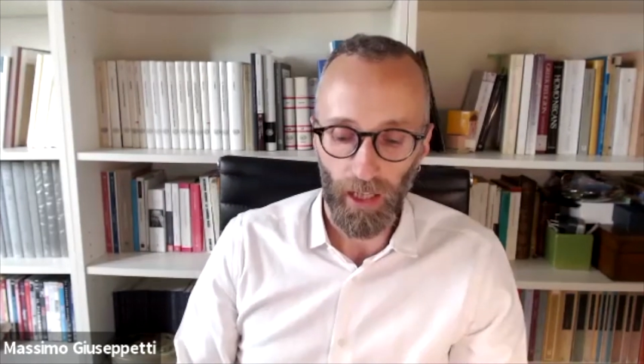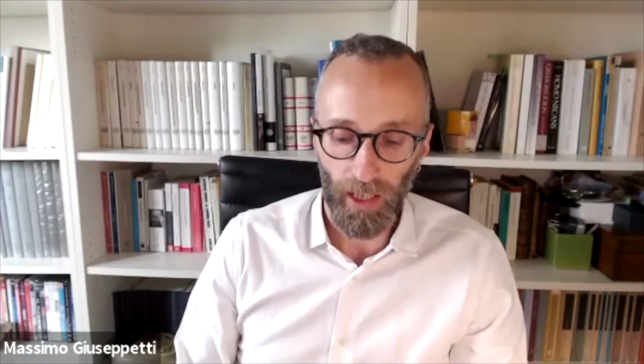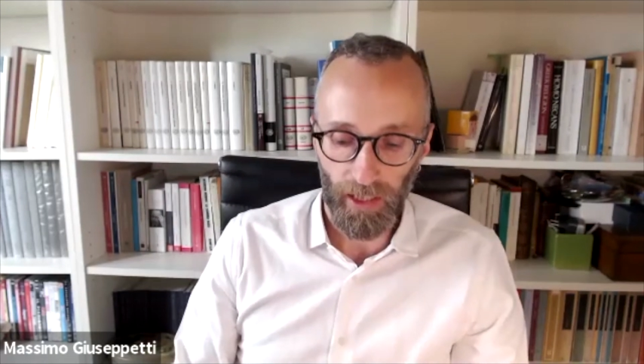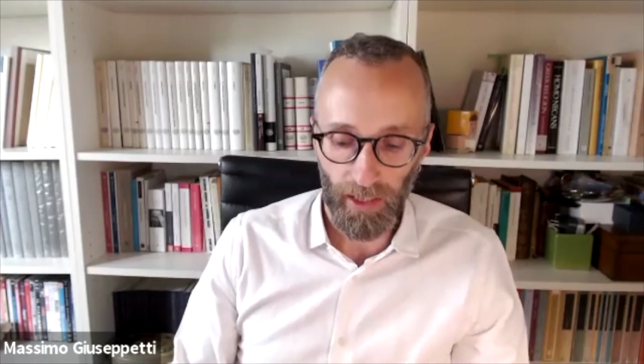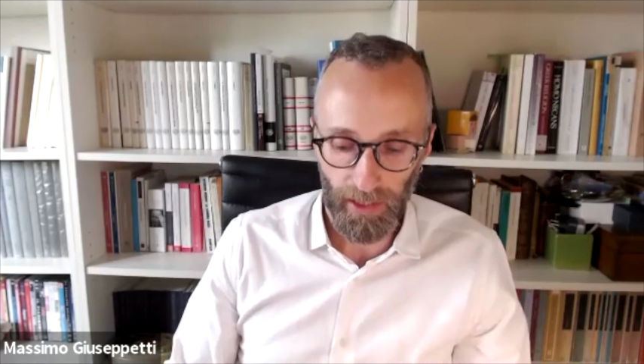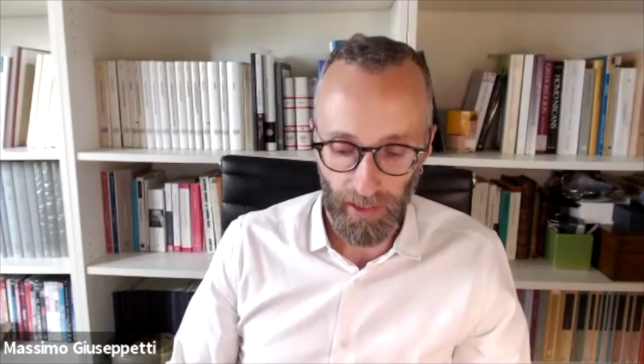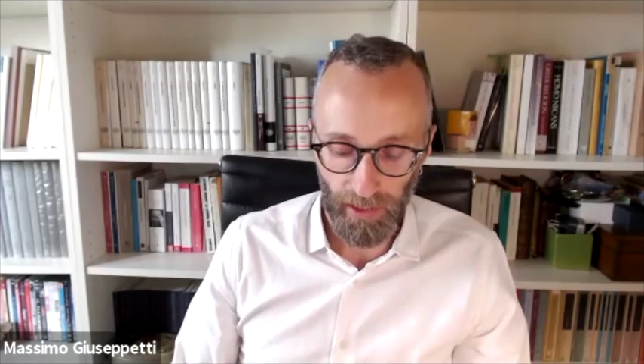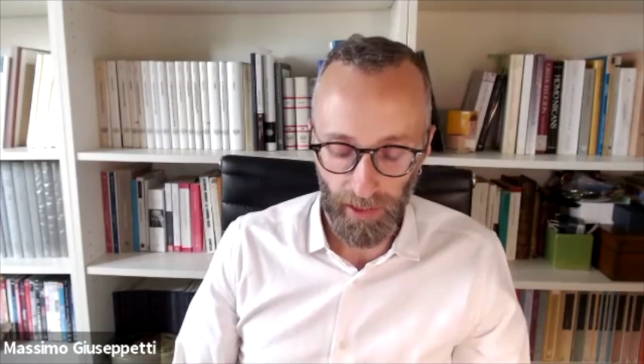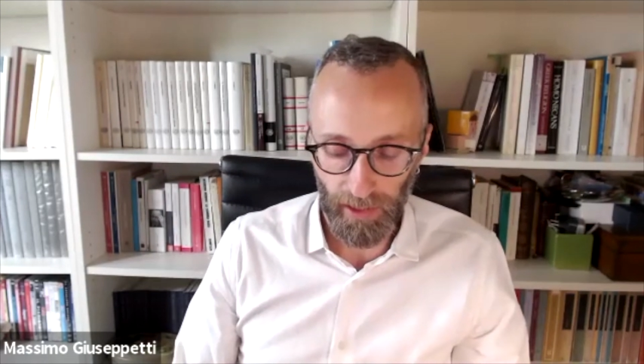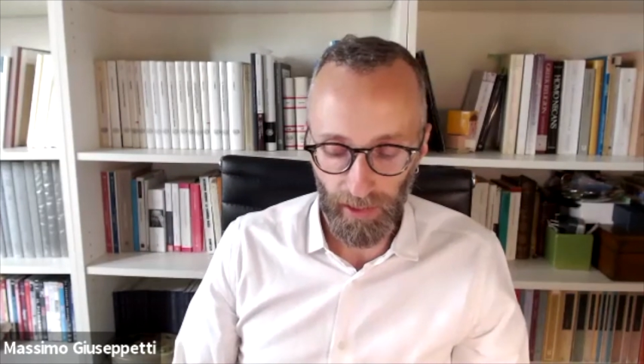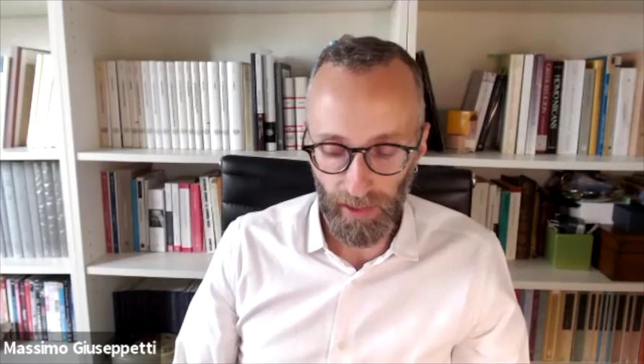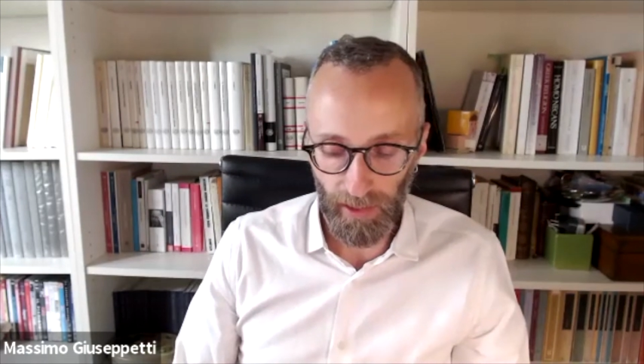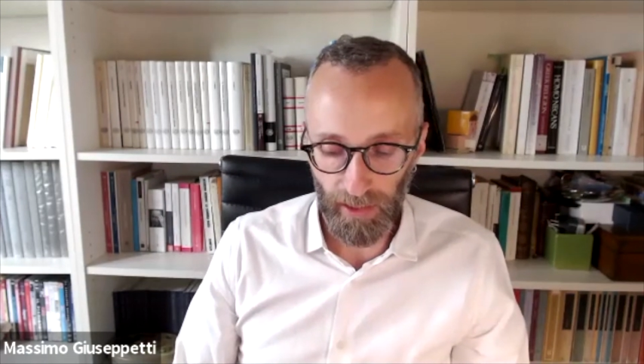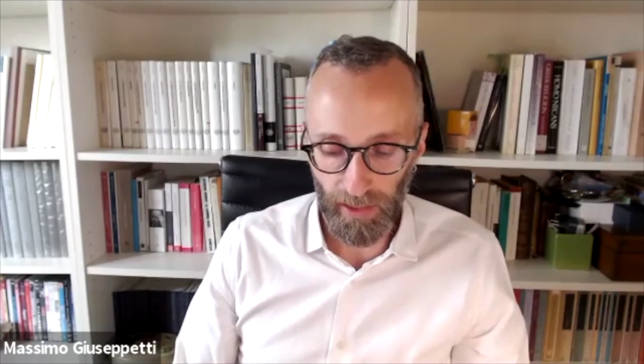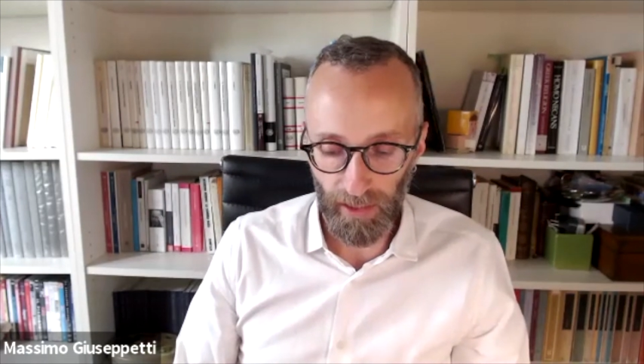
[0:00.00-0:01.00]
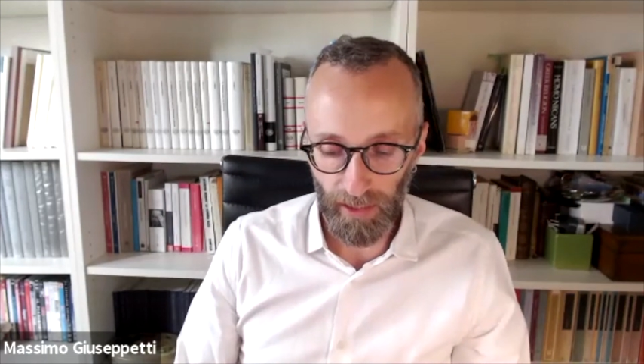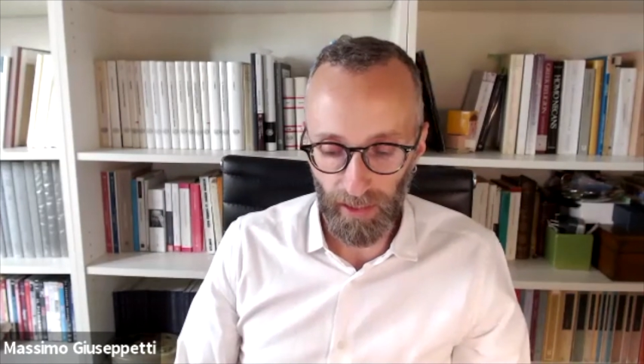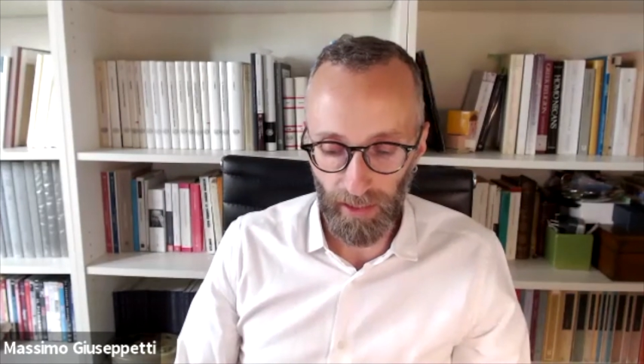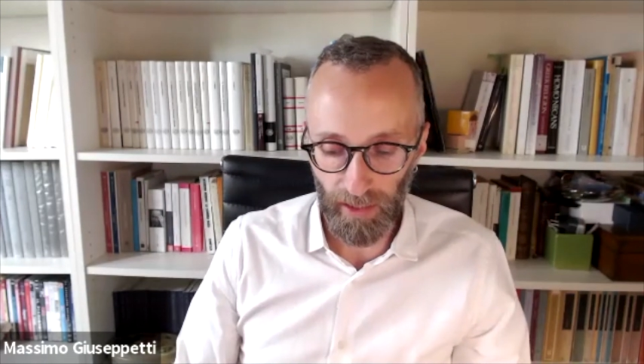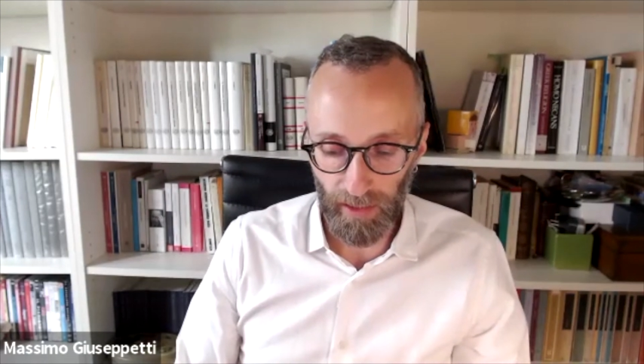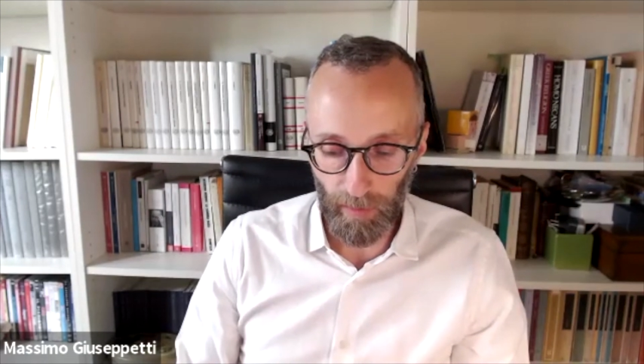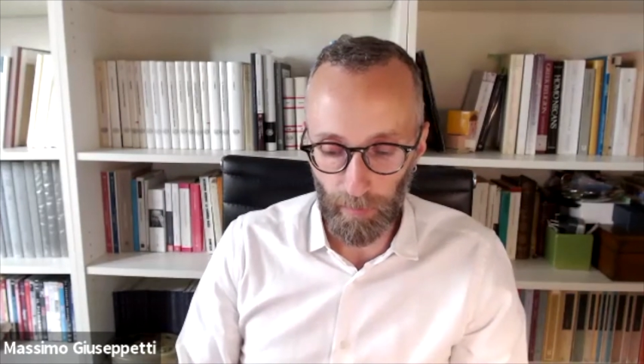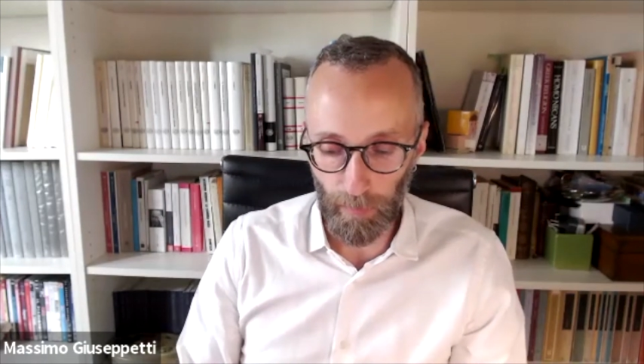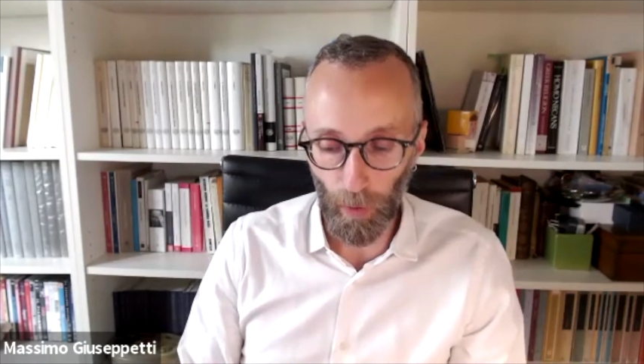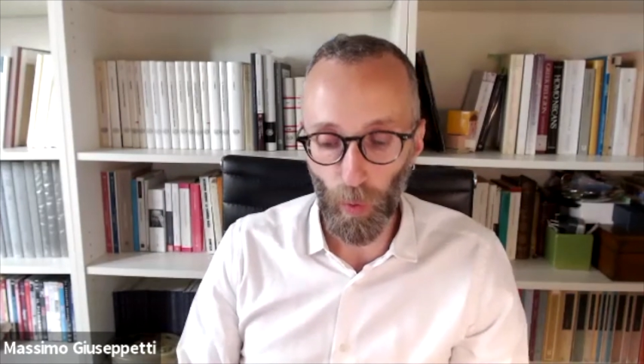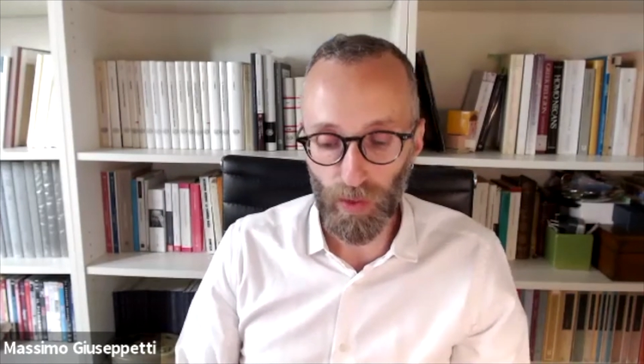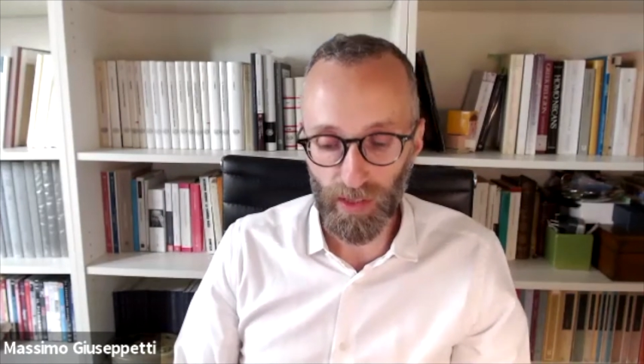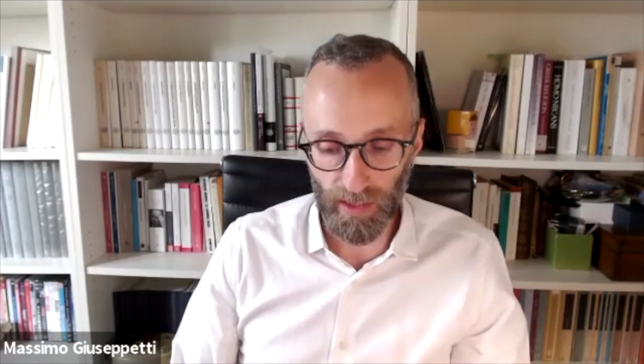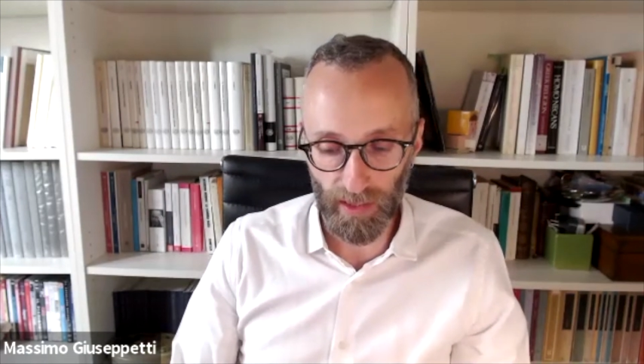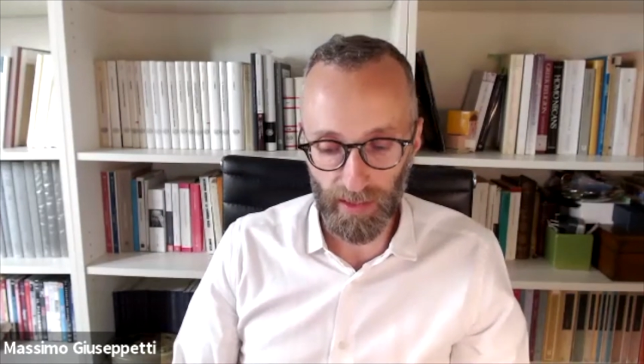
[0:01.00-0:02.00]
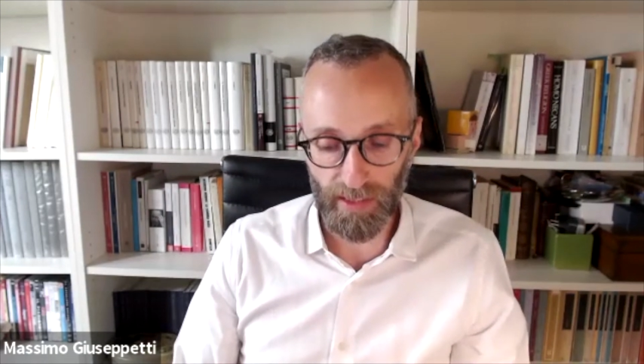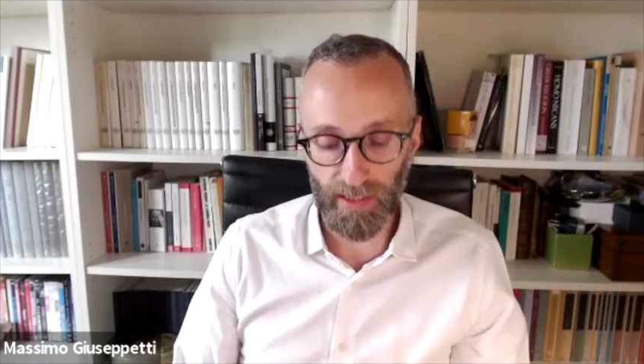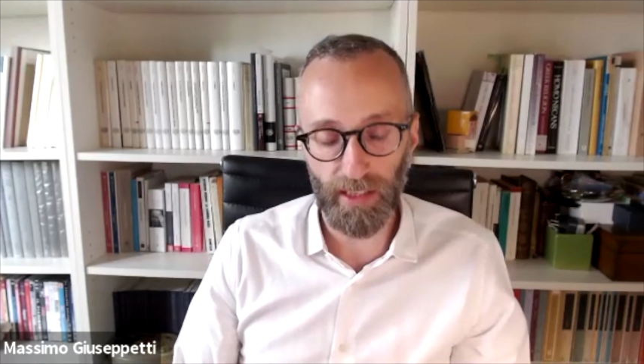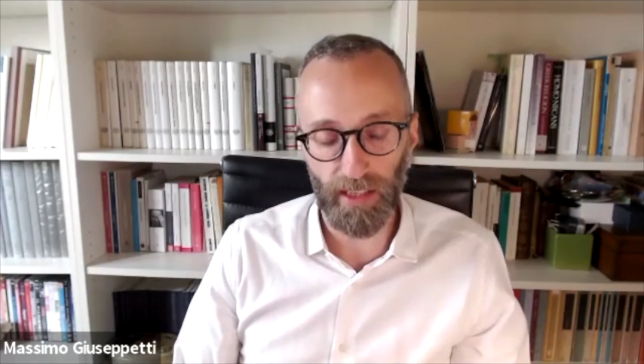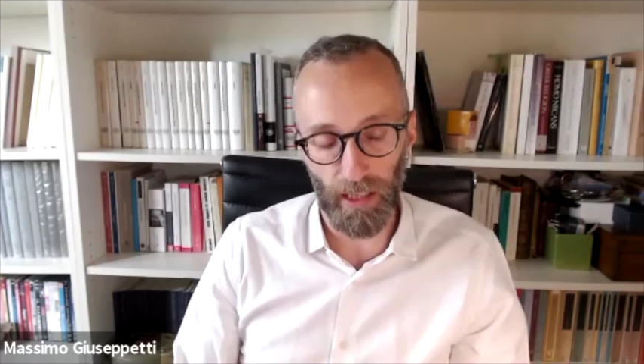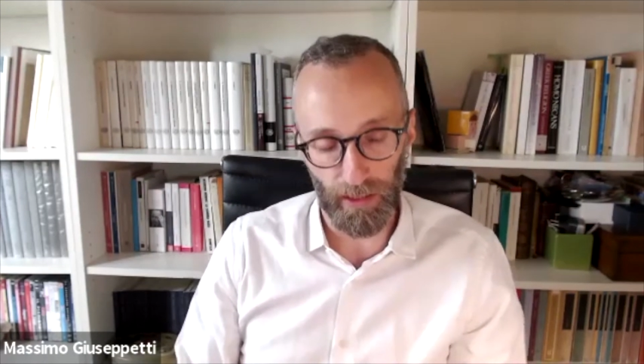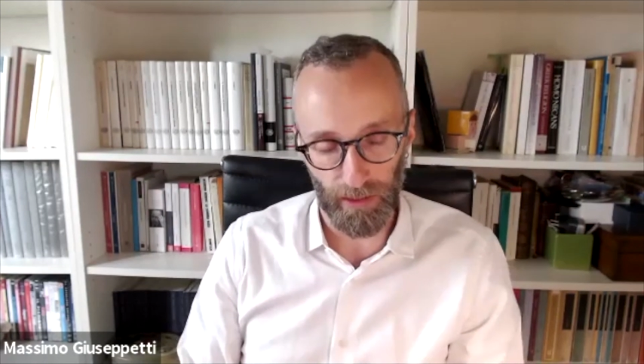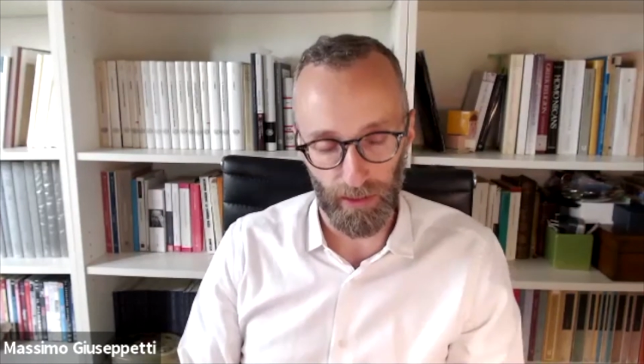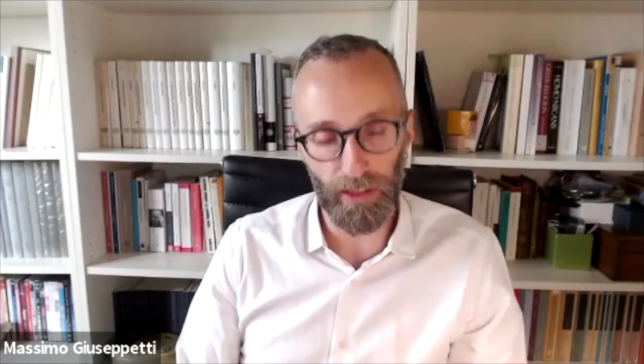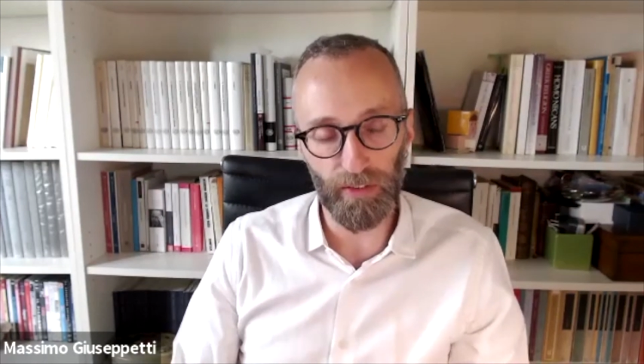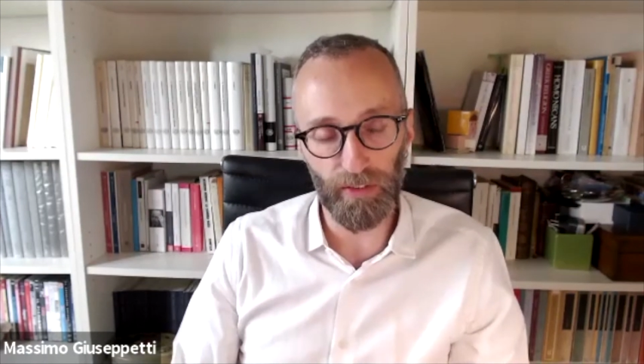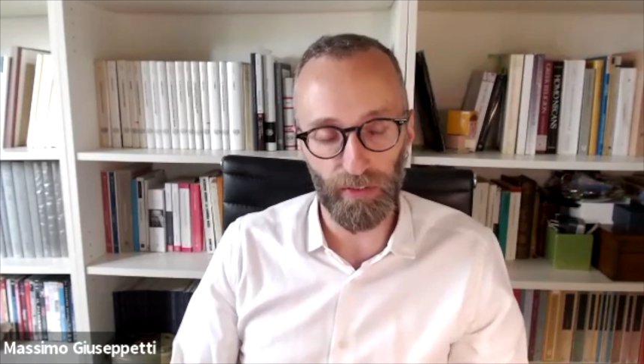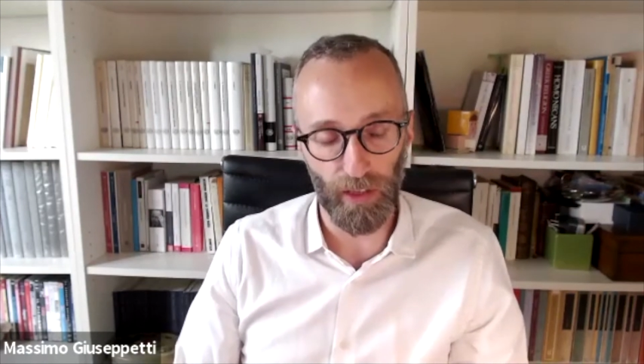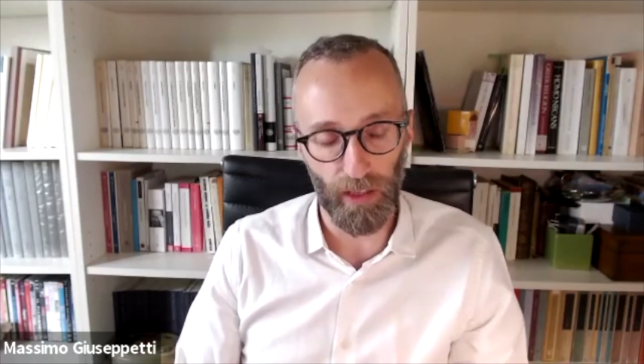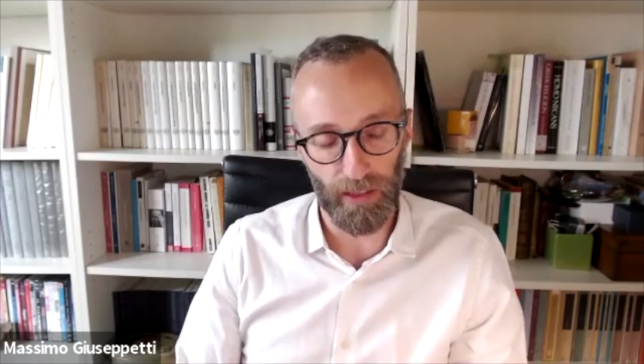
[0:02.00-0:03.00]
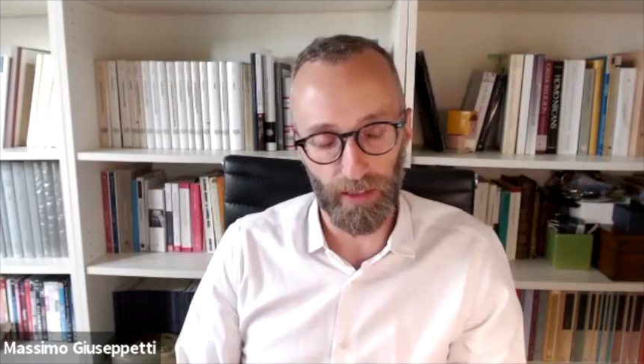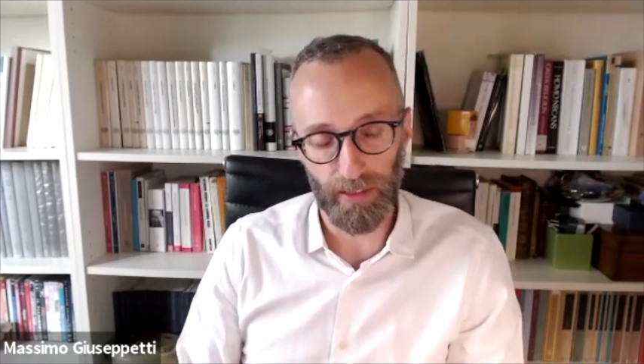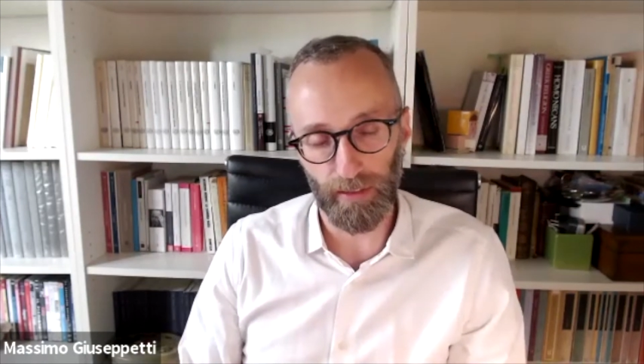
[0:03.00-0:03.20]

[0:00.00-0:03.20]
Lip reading: He posits a difference,